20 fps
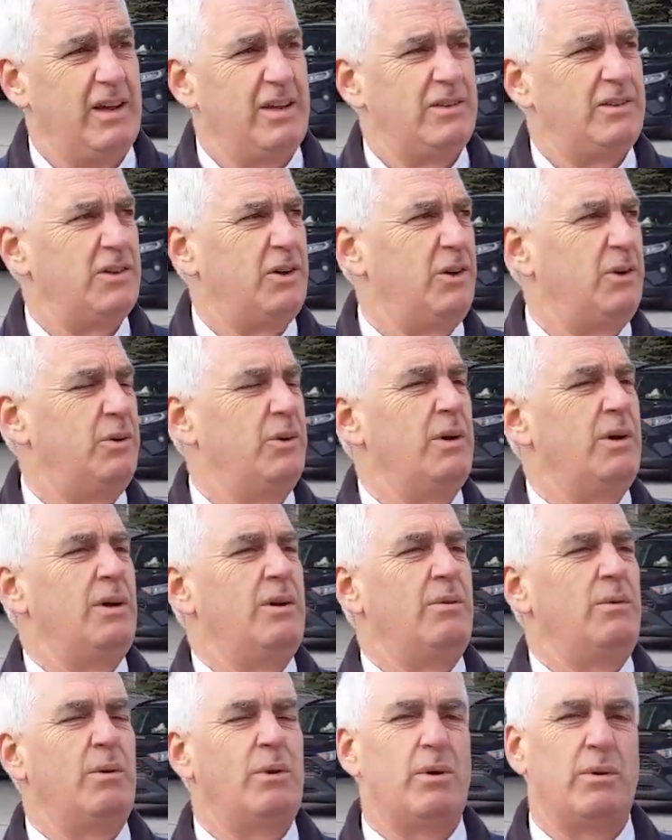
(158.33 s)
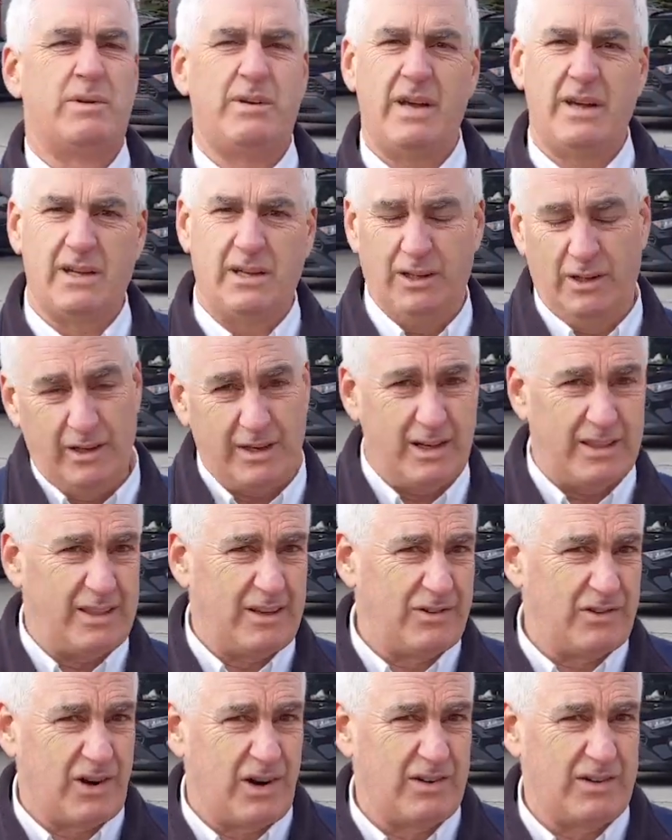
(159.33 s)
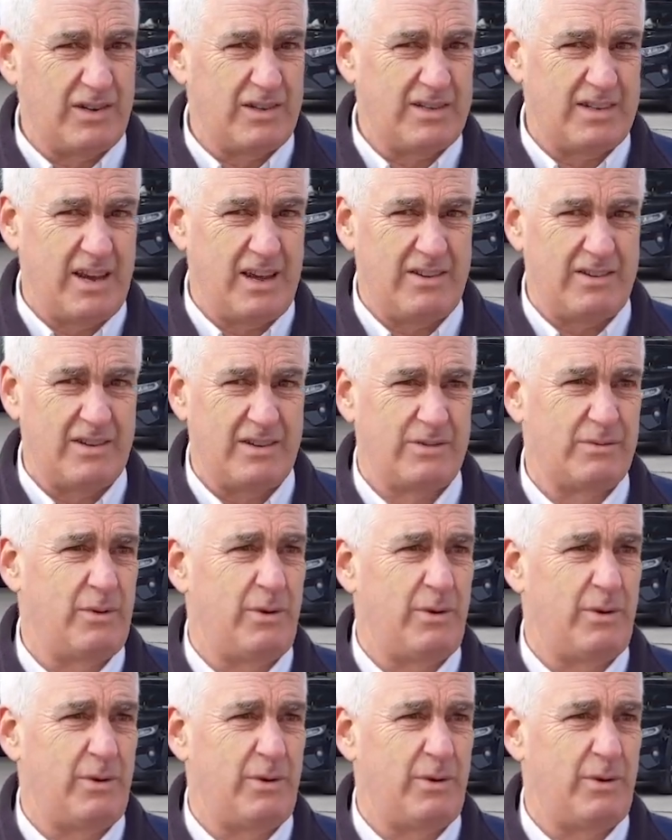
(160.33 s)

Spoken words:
So we'll go take a look at the charging stations,